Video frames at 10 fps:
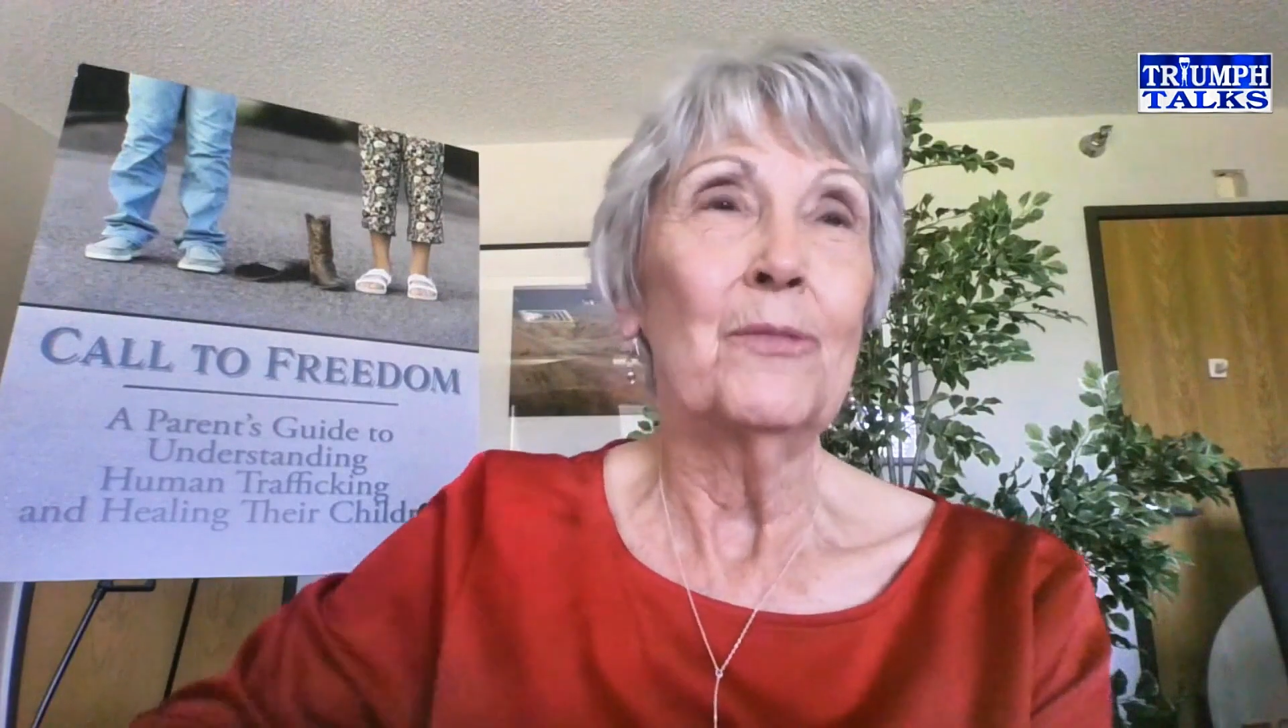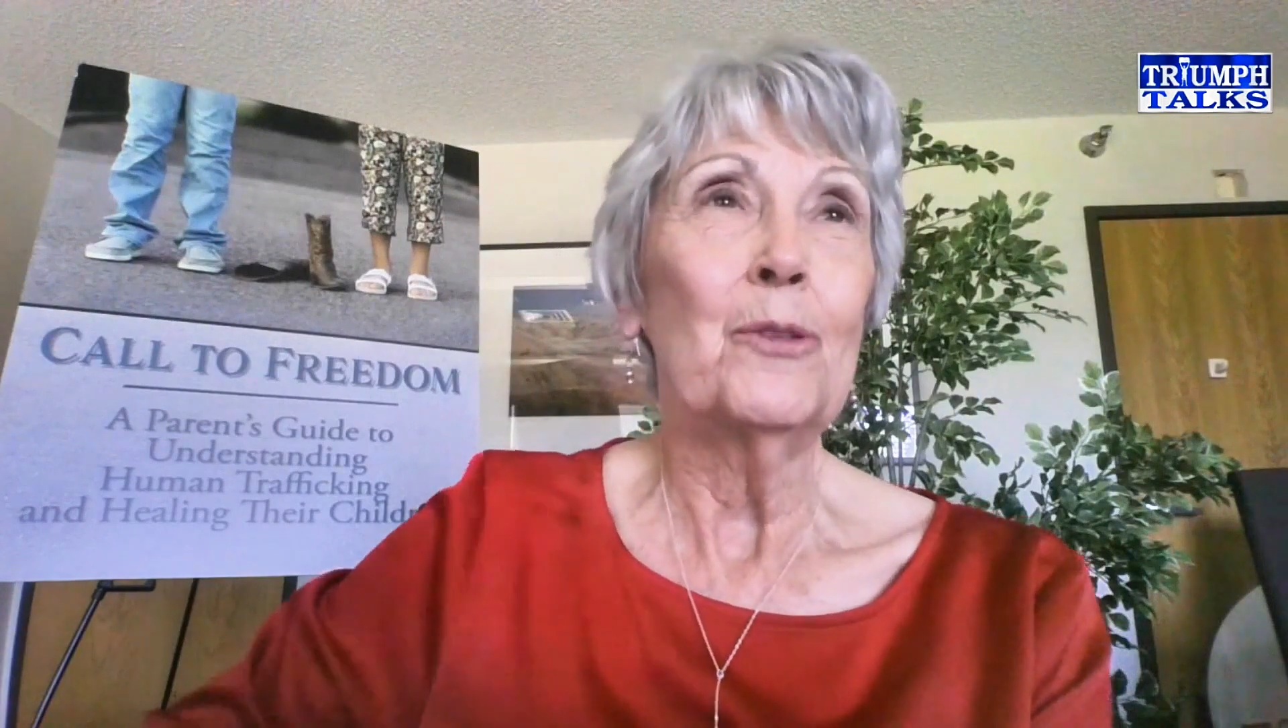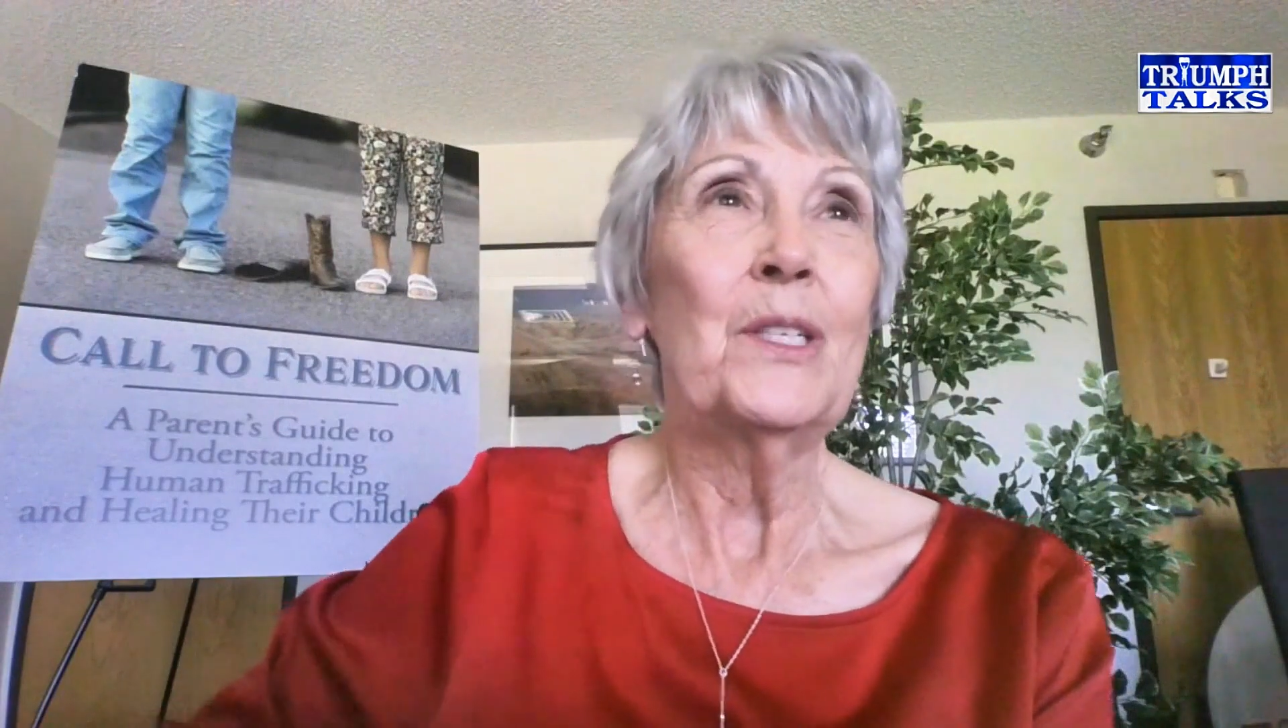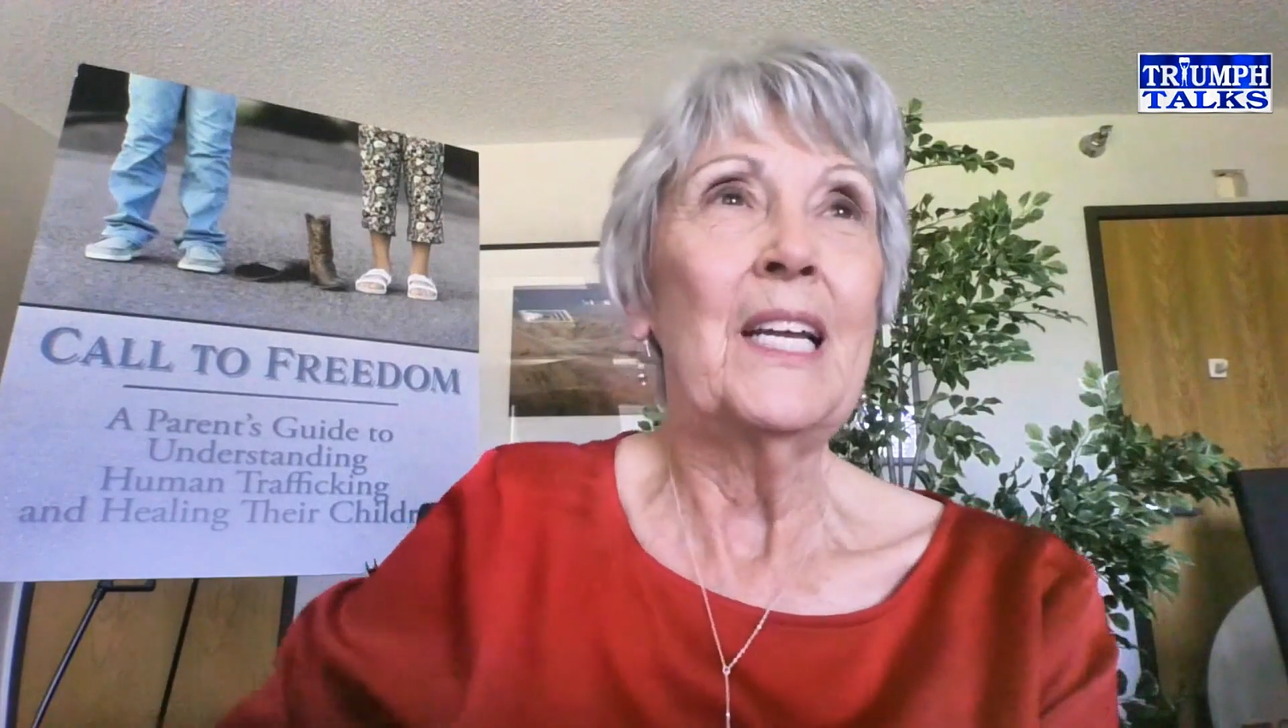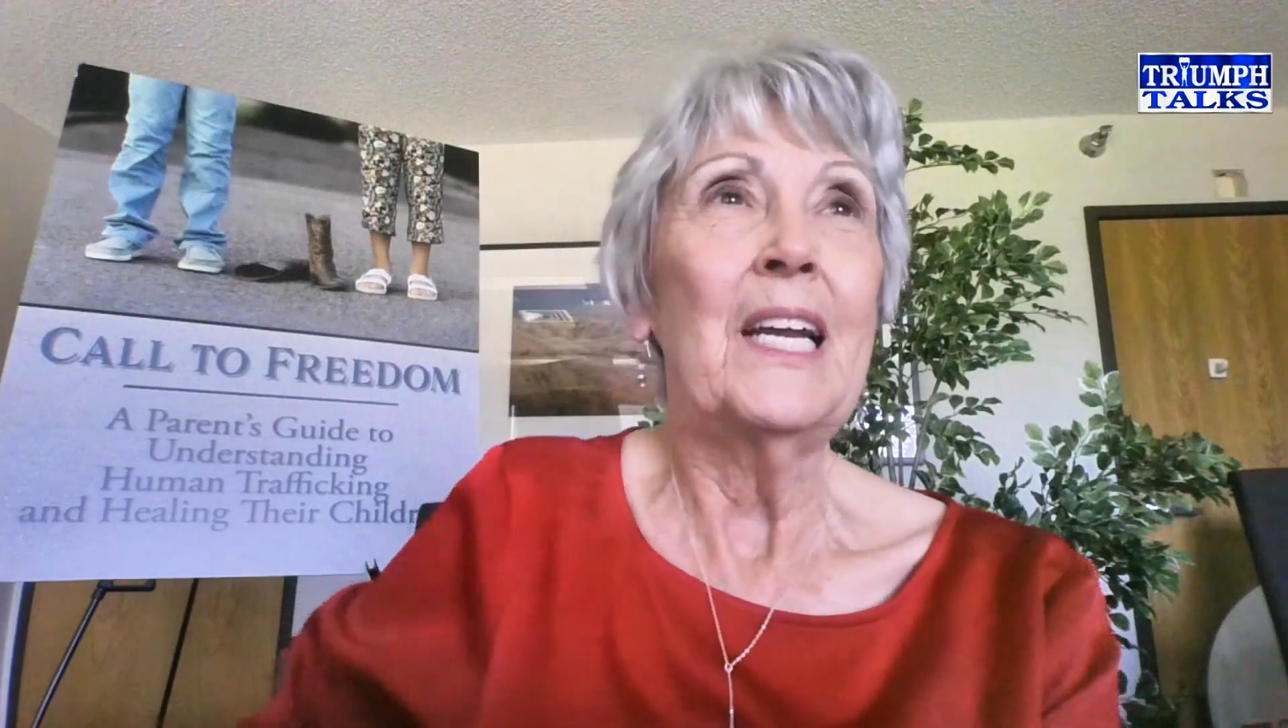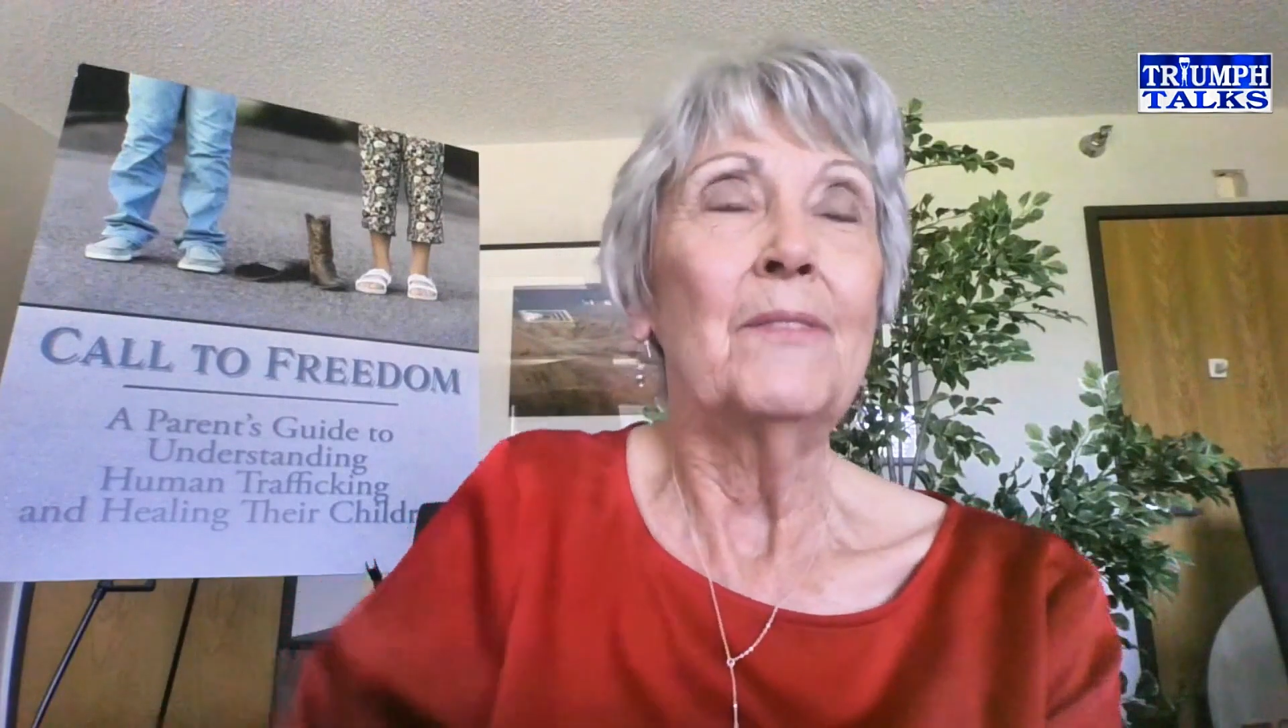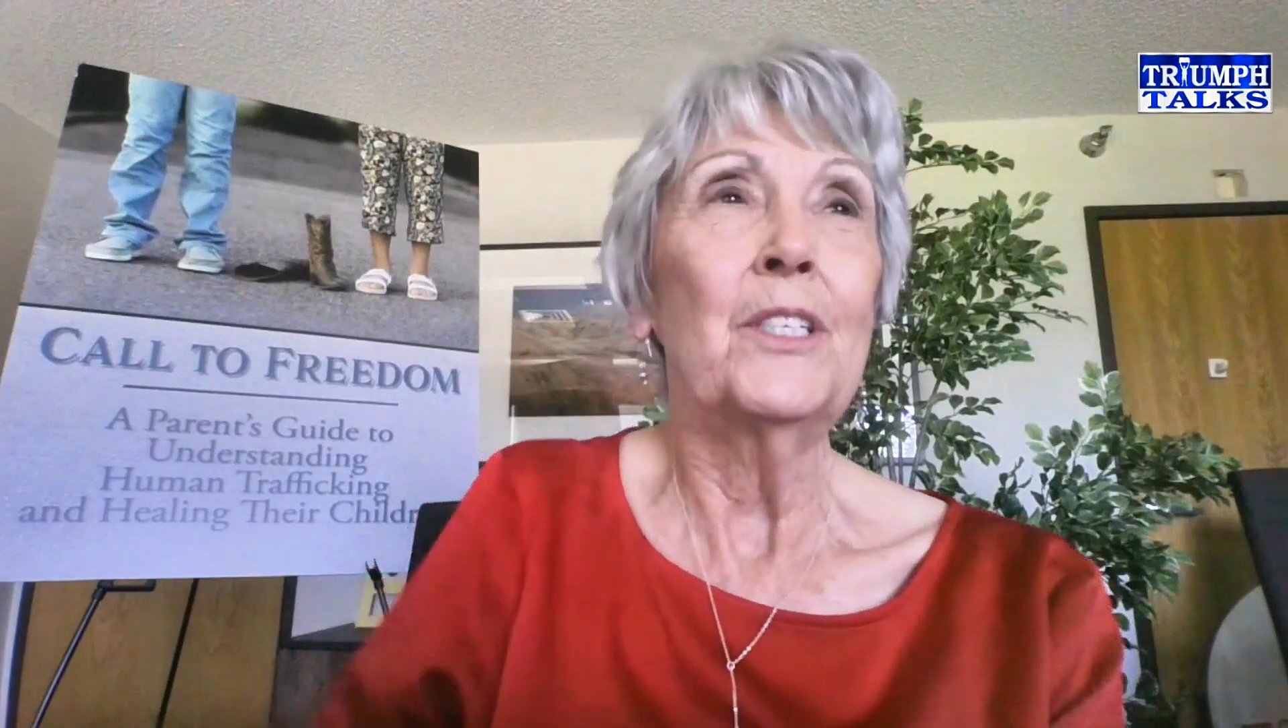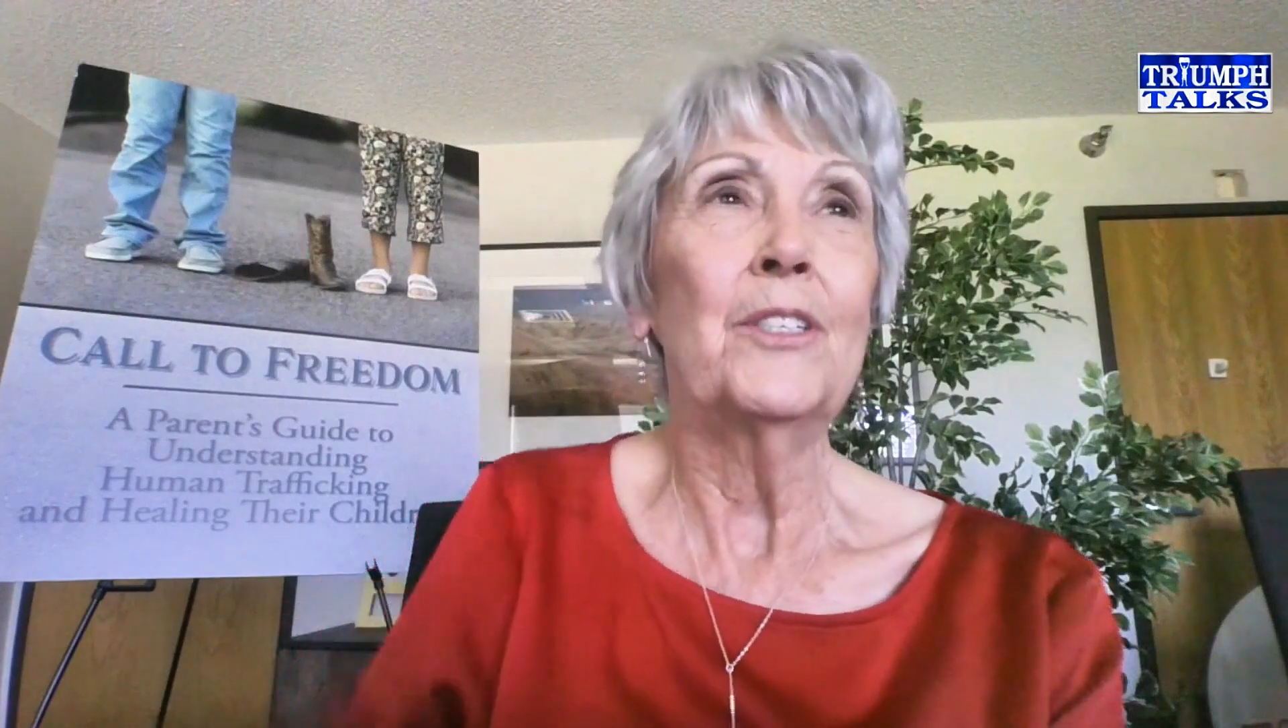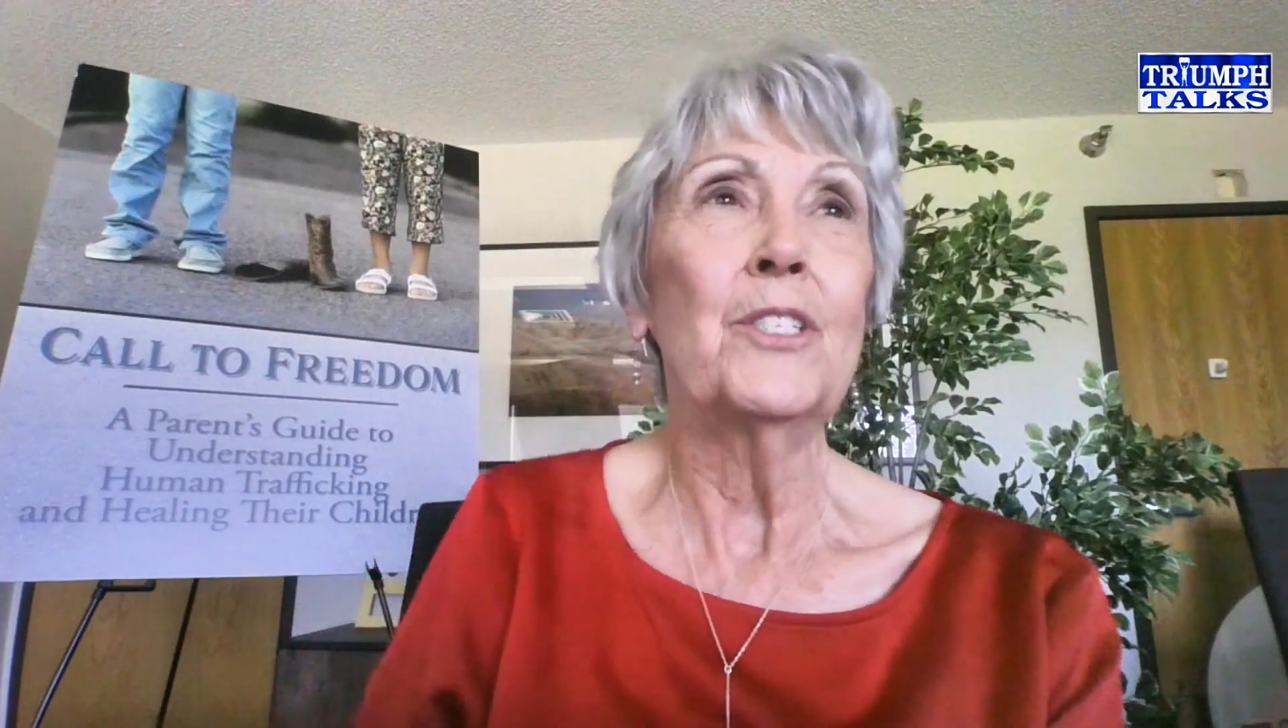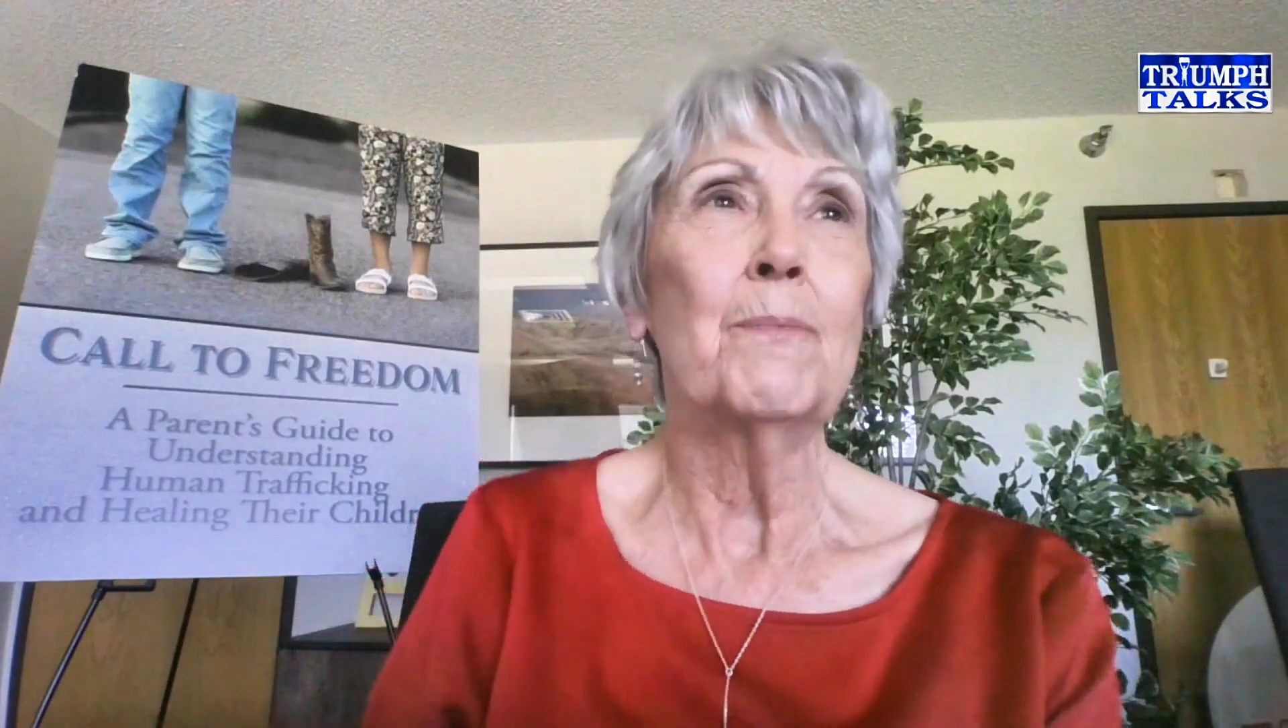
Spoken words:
4.5 years,